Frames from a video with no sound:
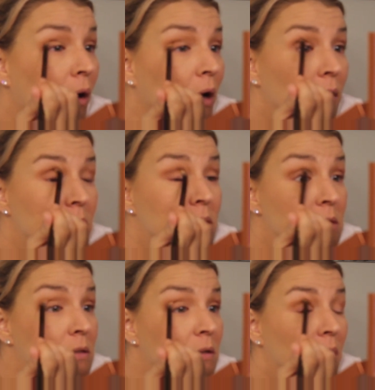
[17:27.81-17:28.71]
Kind of
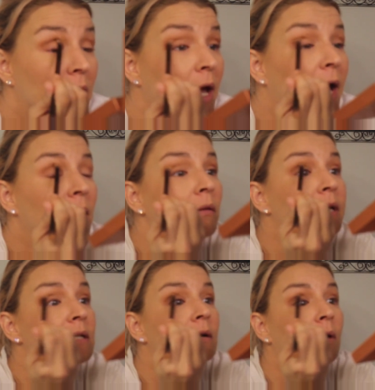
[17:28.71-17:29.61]
just, and I don't
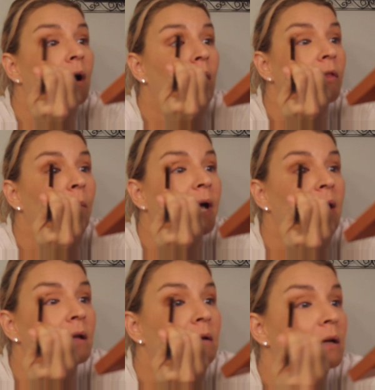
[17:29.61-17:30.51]
like to go all the
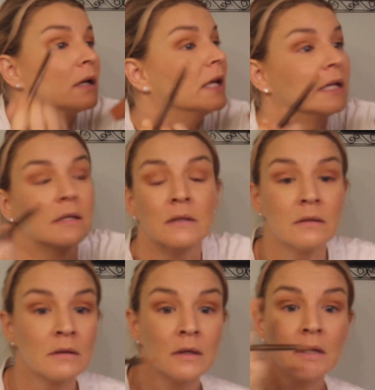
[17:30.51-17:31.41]
way
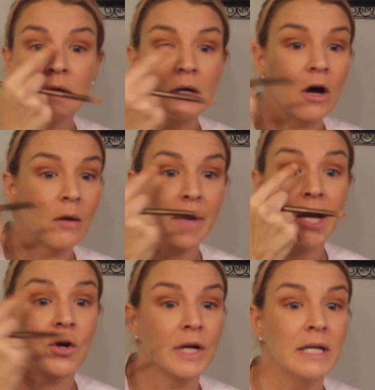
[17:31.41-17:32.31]
in on
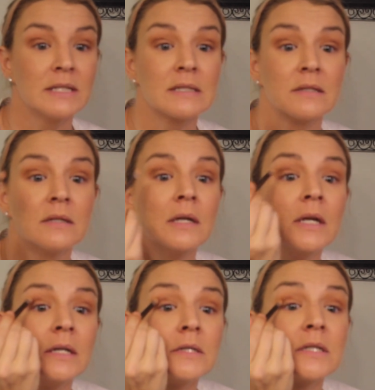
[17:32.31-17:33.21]
my crease,
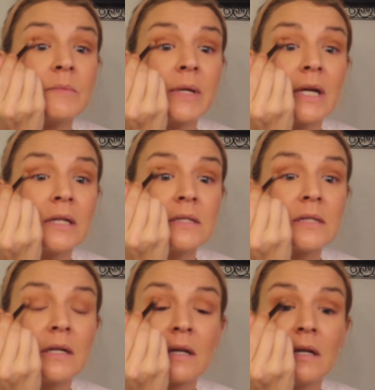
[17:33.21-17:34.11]
just because
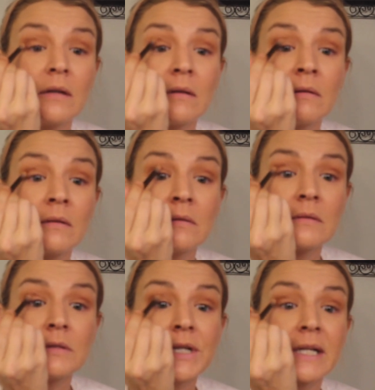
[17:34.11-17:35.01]
it can
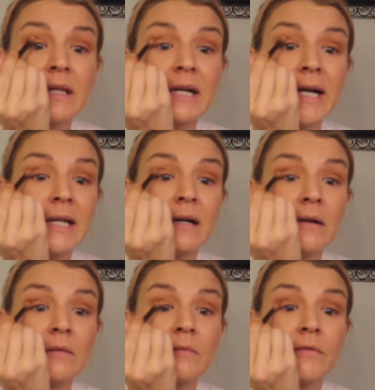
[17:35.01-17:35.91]
drag the eye
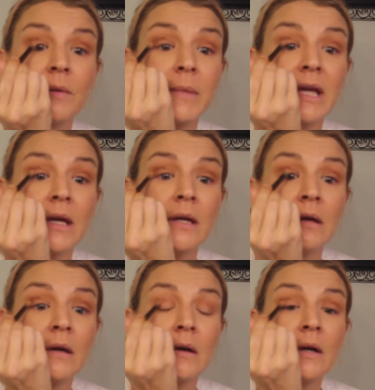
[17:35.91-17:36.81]
down for me
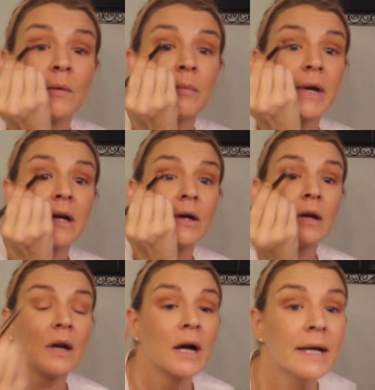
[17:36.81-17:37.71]
with my
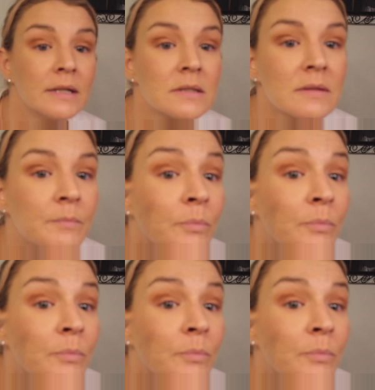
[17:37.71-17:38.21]
hooded eyes.